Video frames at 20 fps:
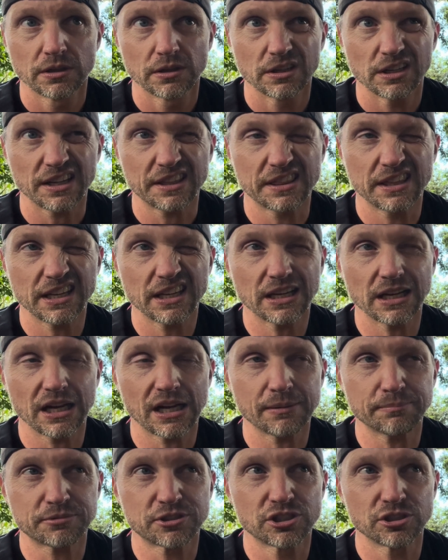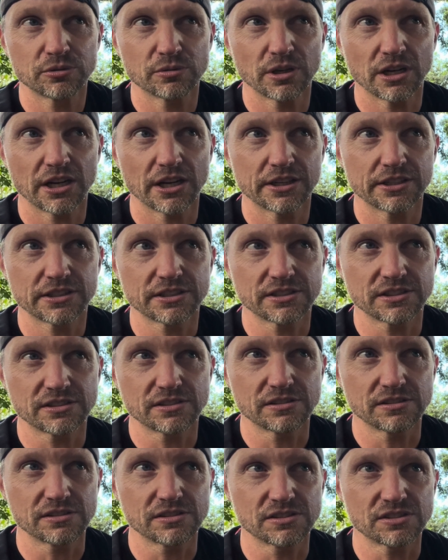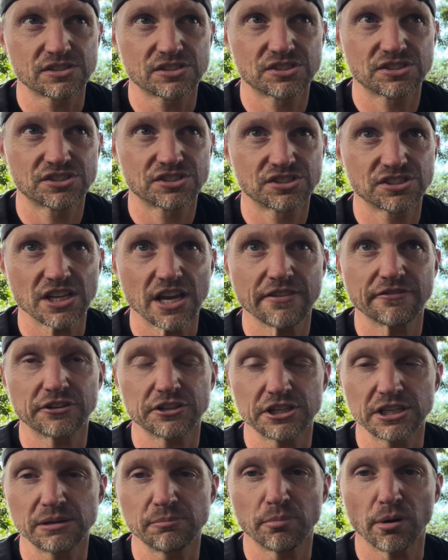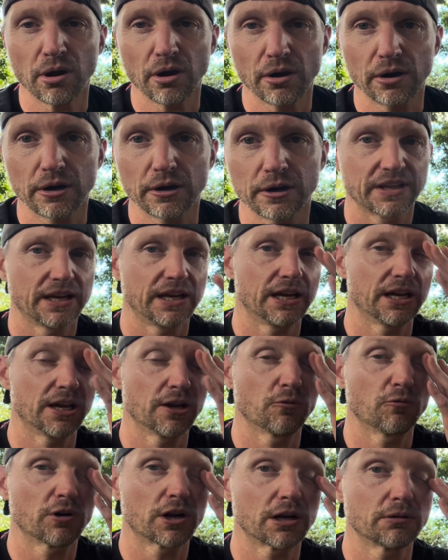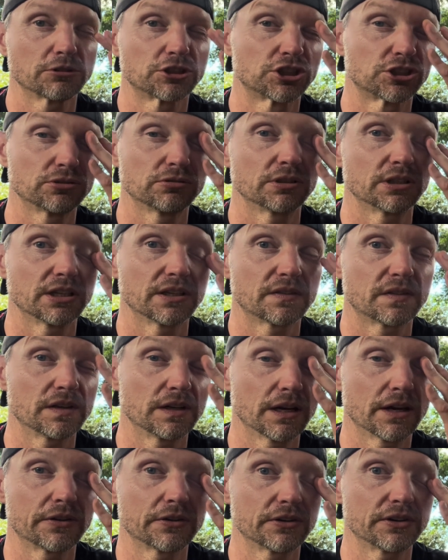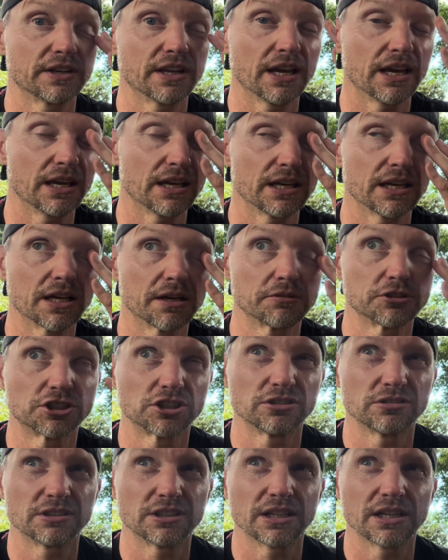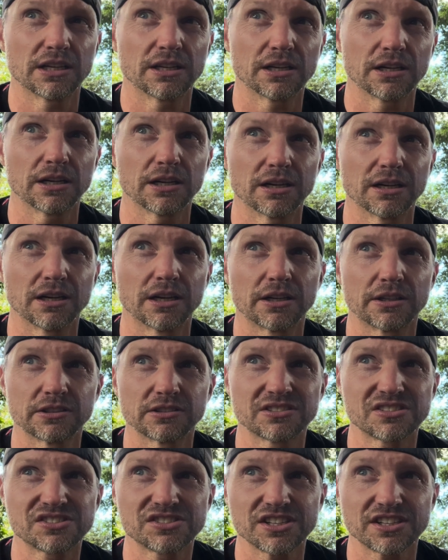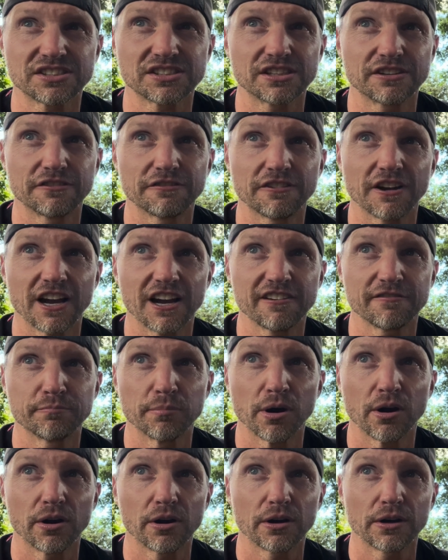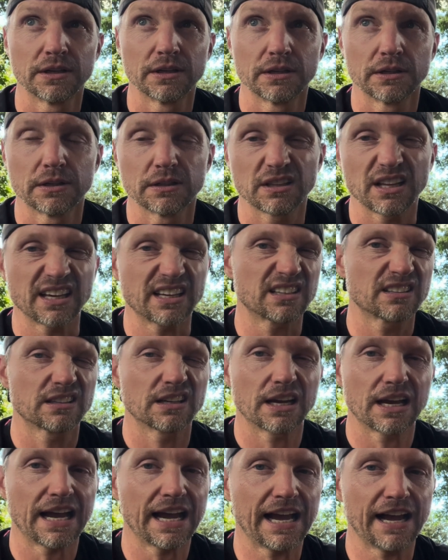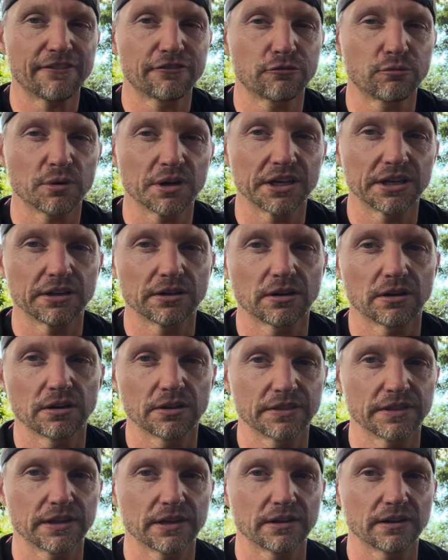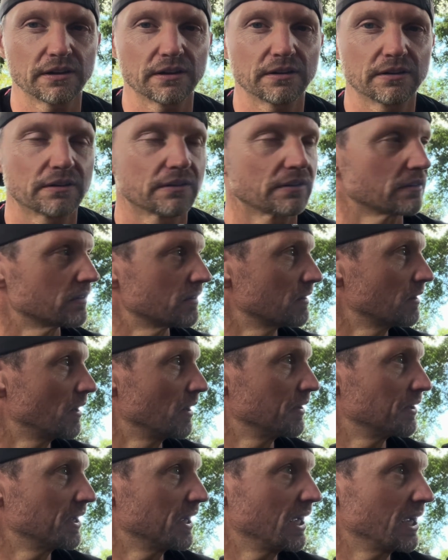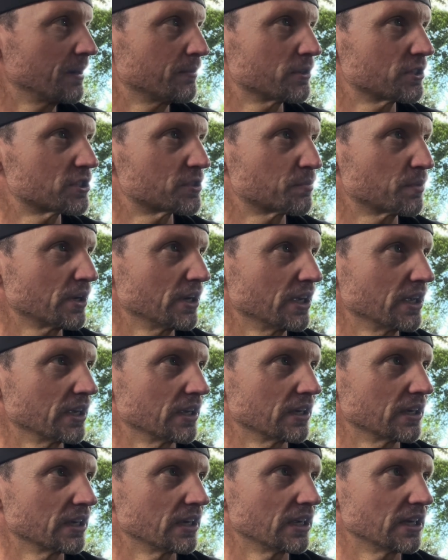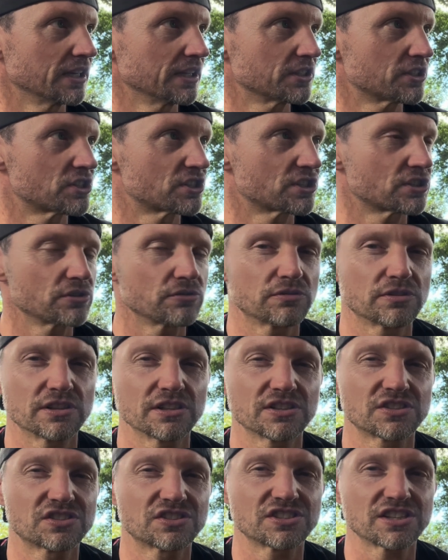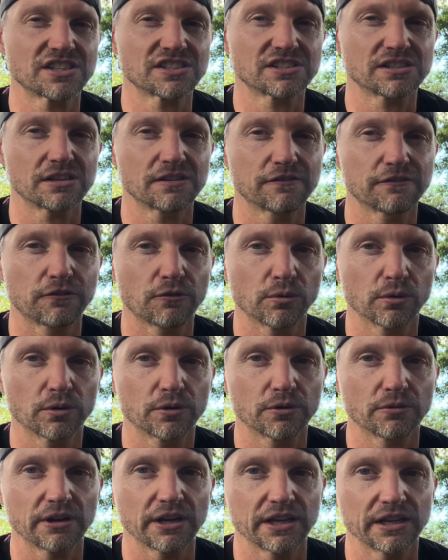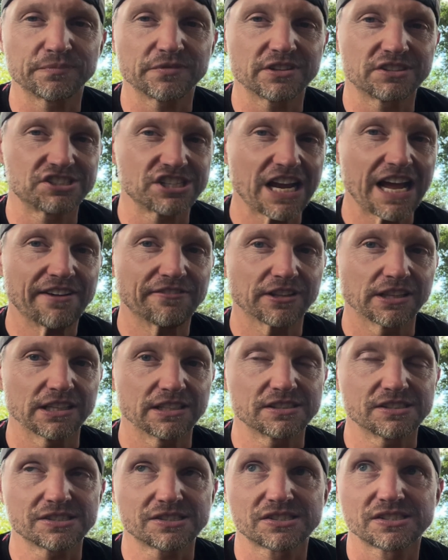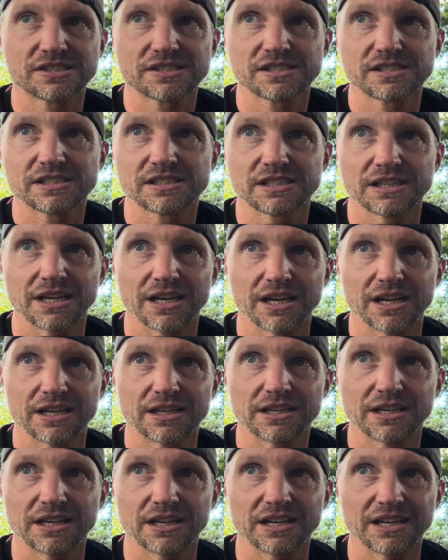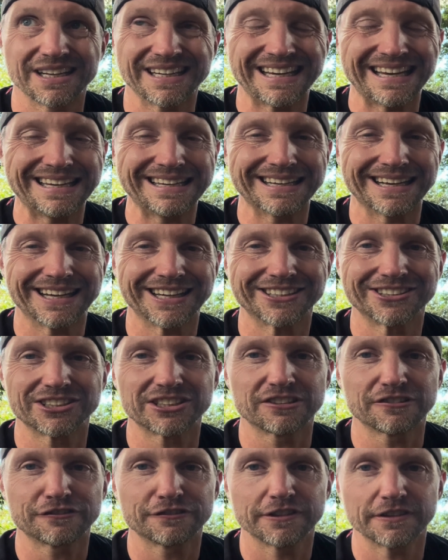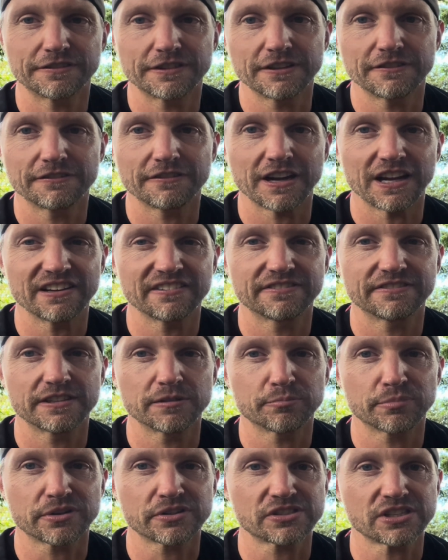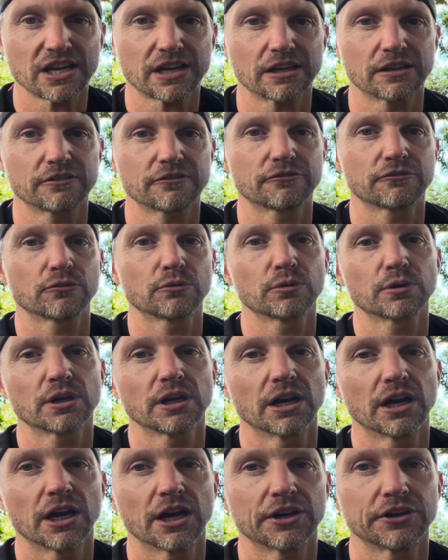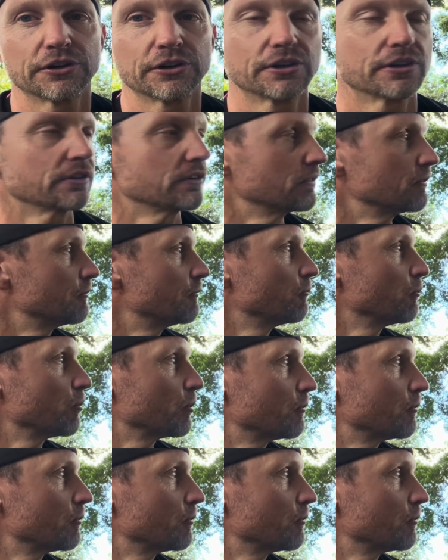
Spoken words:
I think, up to 170 bar. And when I was shooting it the other day, I was shooting it 165 bar, like halfway on the hammer spring, and it's shooting the 64 grain javelins at 855 feet per second for 104